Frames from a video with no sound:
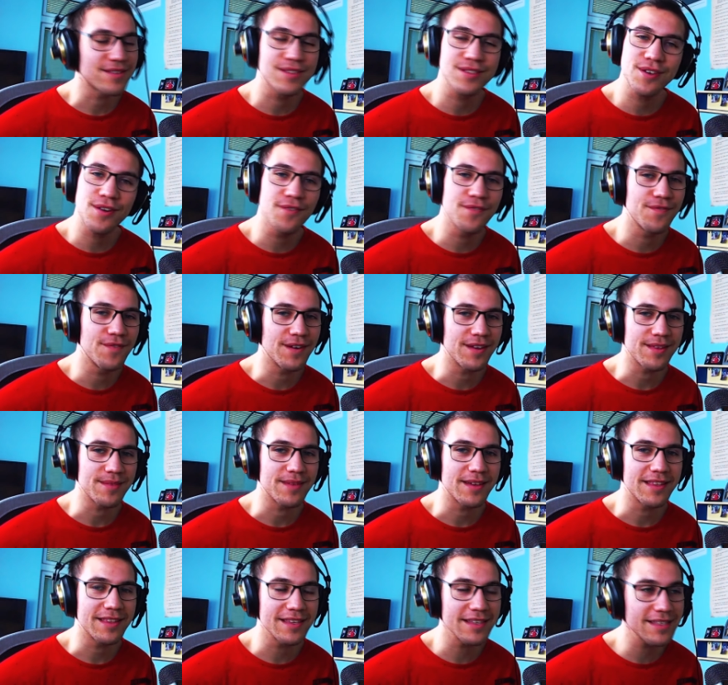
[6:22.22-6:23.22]
So funny,
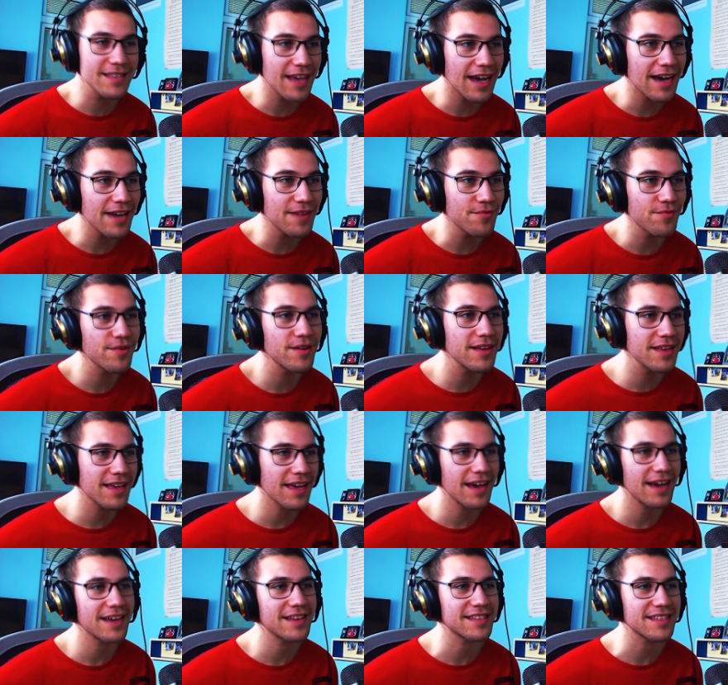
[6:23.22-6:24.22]
man. This guy really
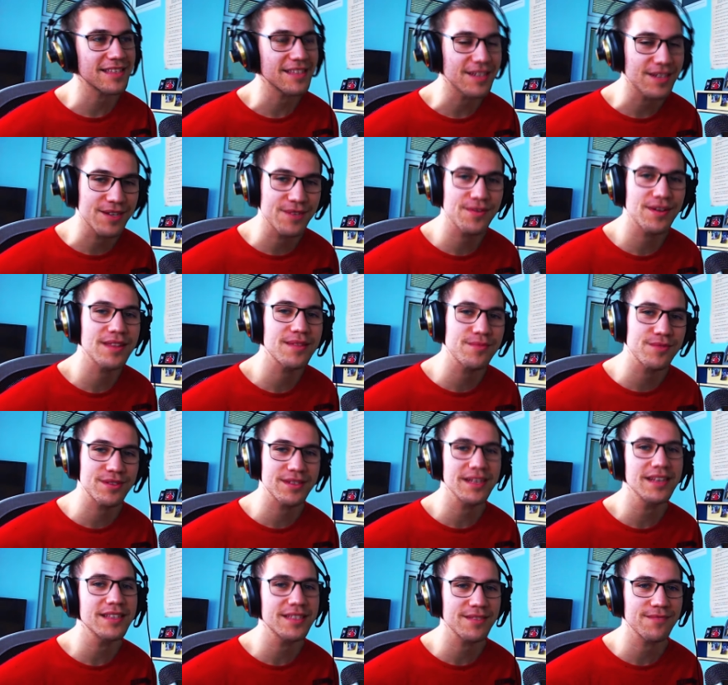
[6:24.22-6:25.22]
has an incredible
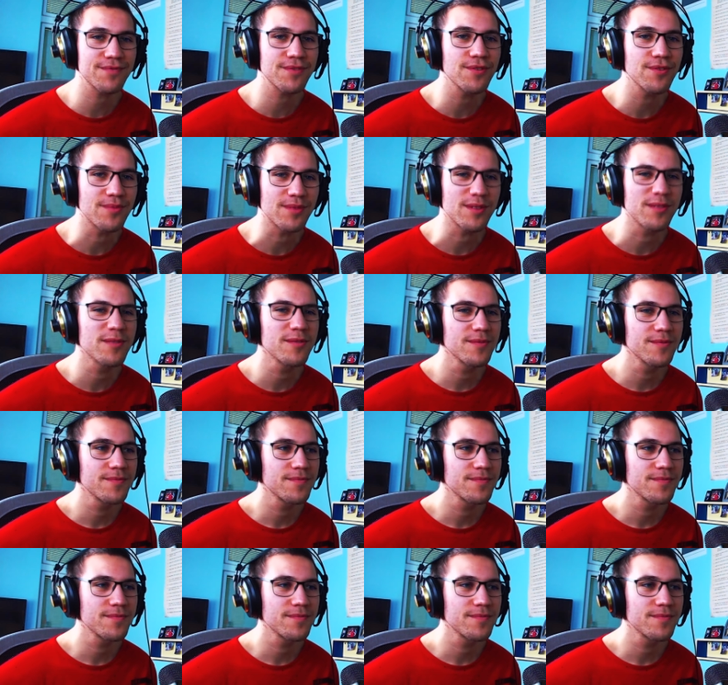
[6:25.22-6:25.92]
sense of humor.